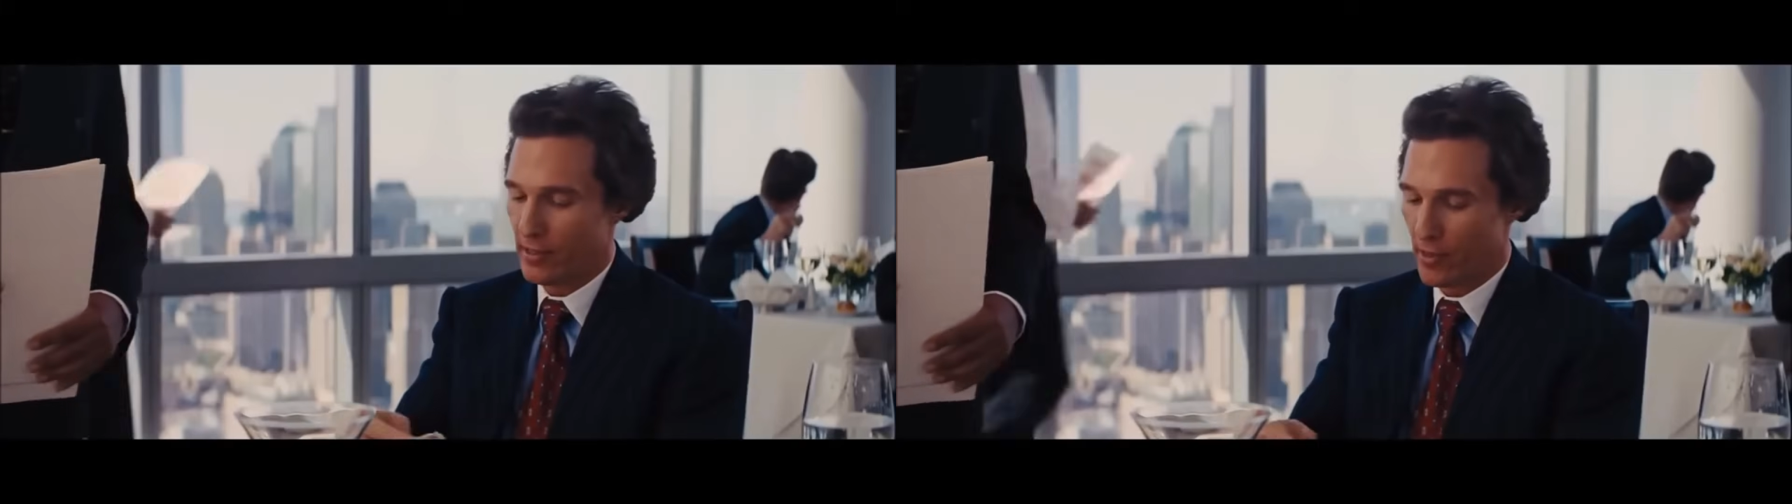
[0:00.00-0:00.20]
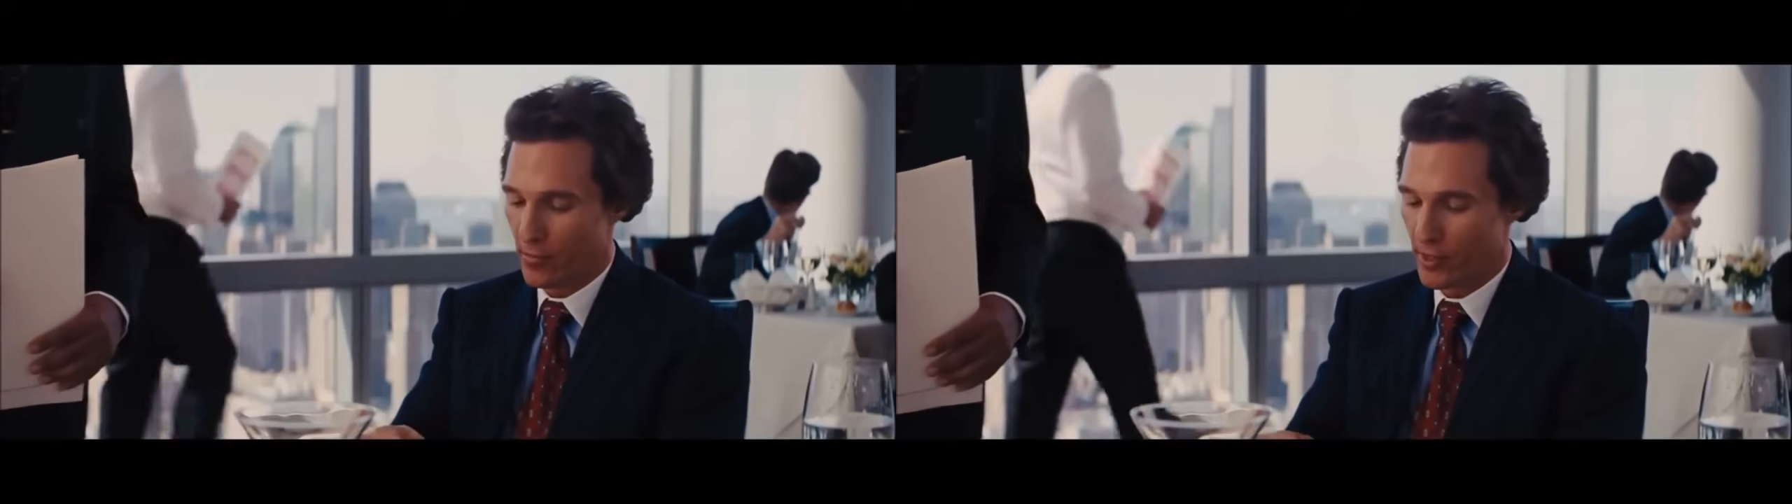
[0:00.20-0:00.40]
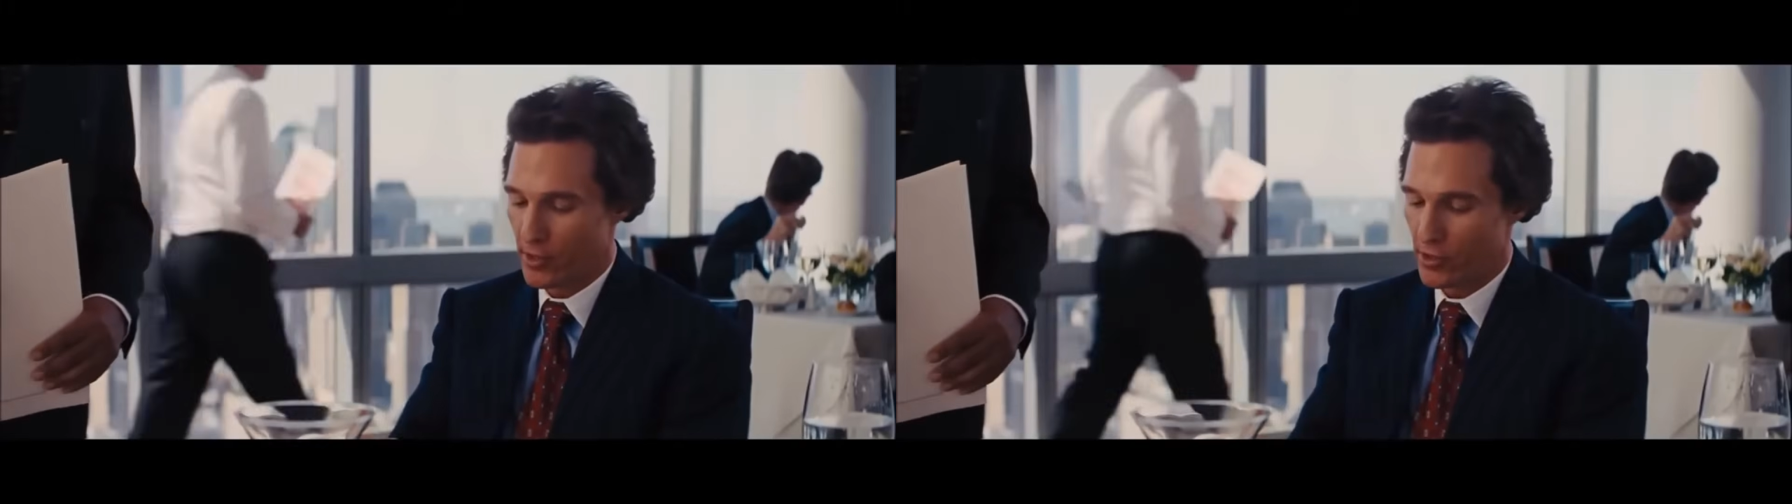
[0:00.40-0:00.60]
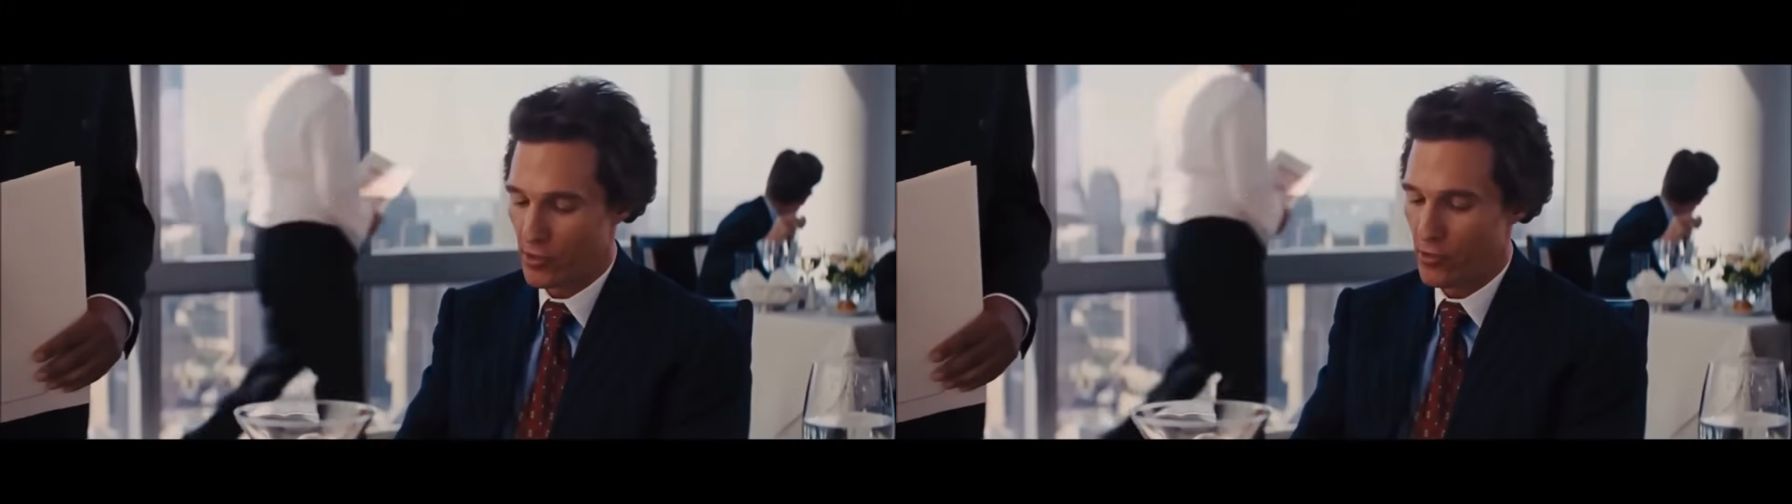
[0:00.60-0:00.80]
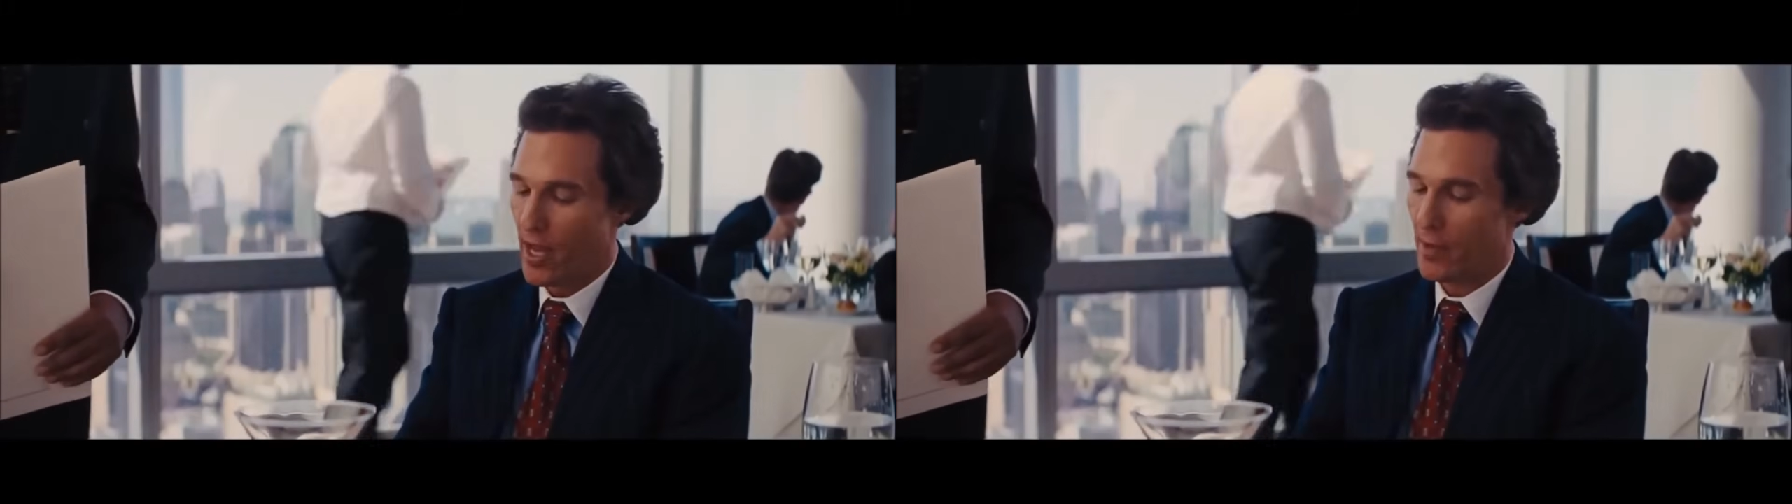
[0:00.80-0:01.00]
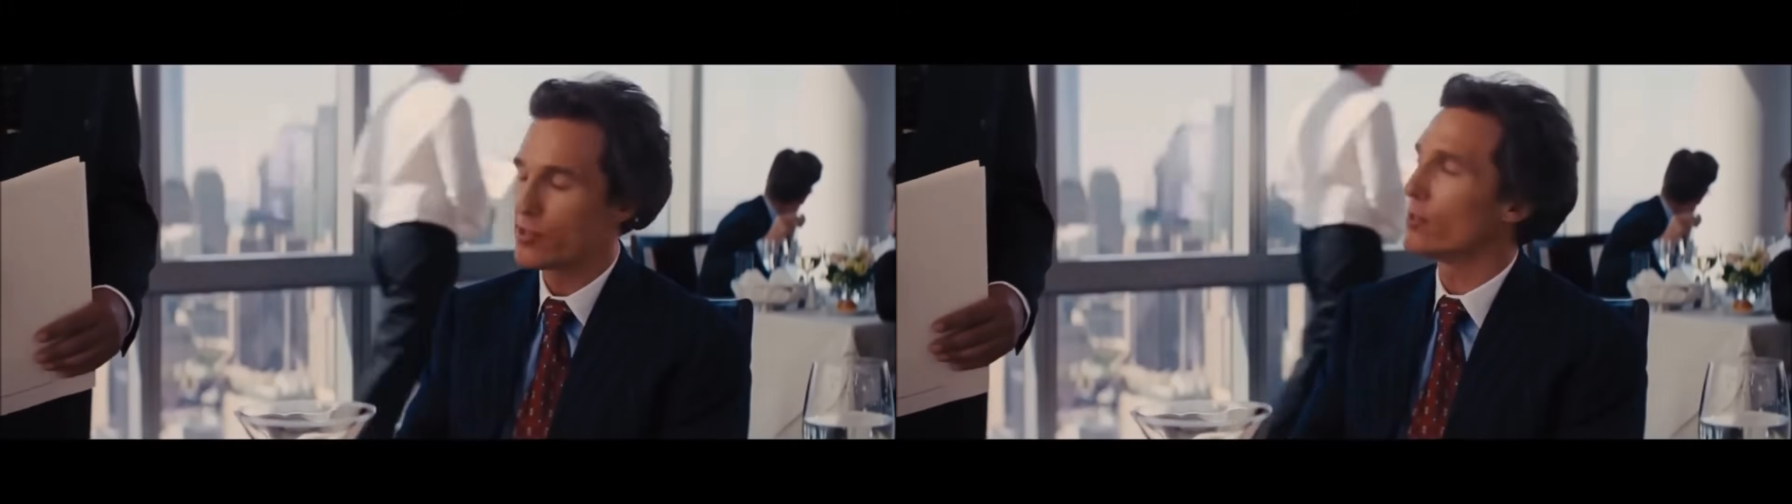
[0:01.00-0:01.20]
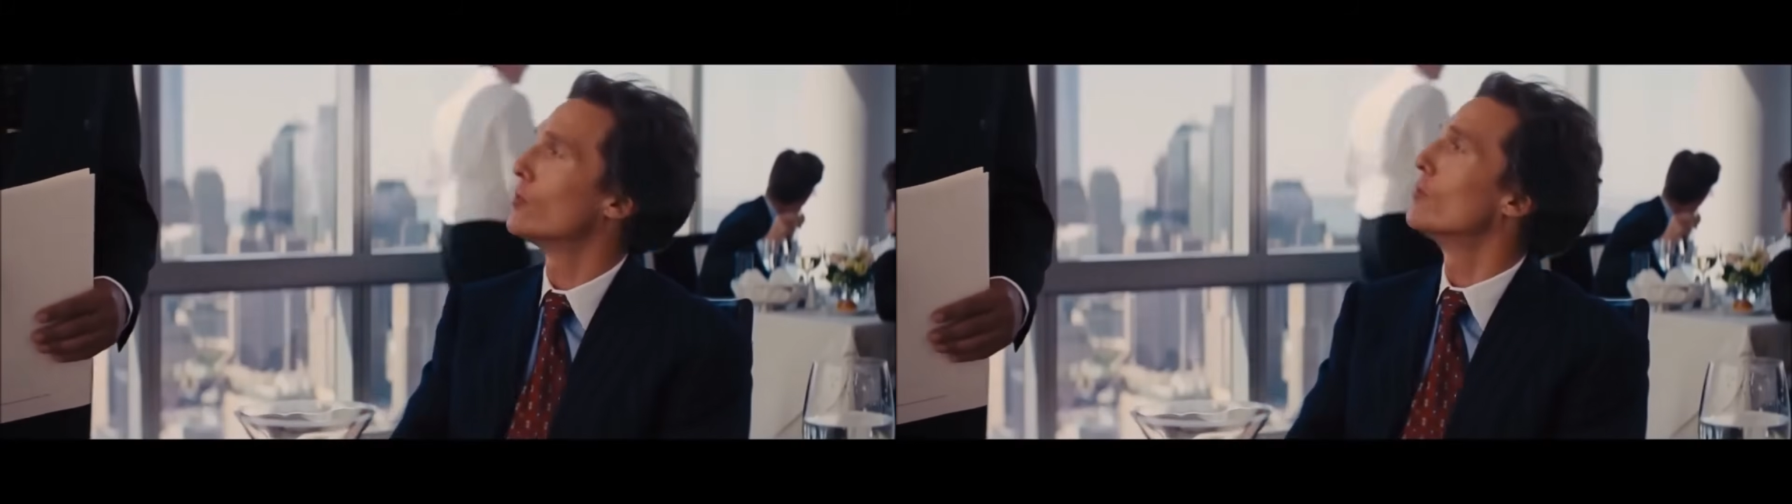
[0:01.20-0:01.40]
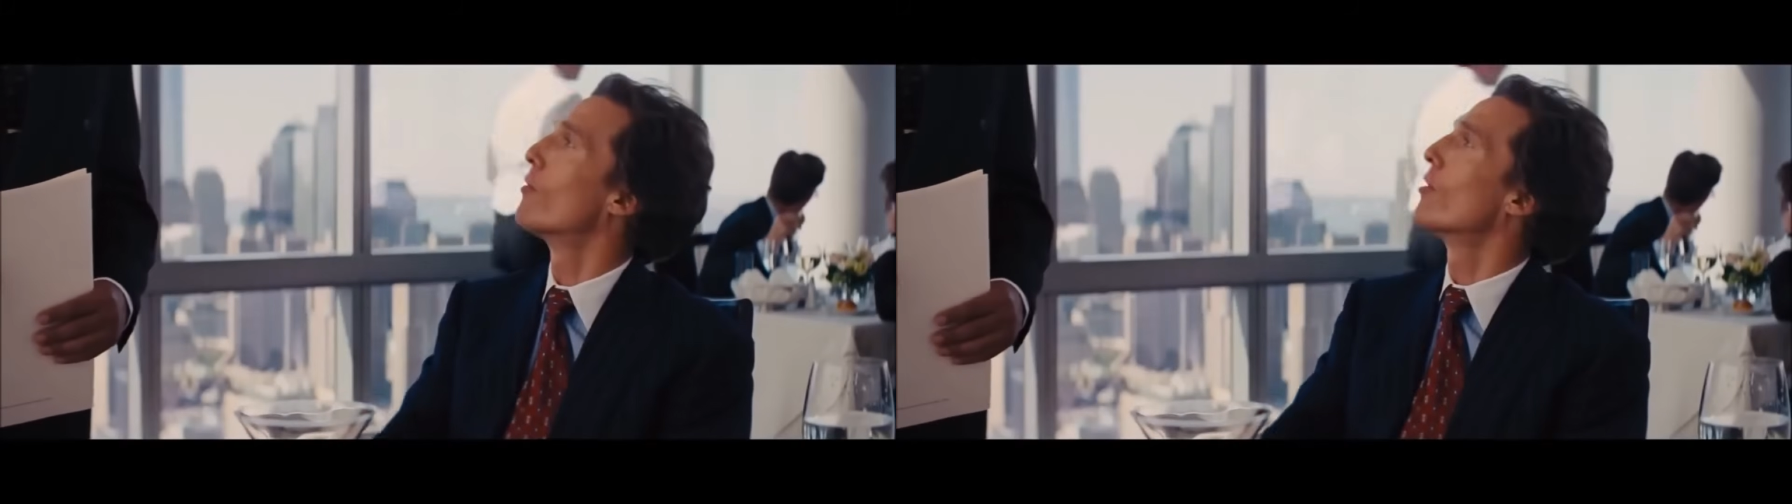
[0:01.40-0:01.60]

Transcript: You're gonna bring us 2 absolute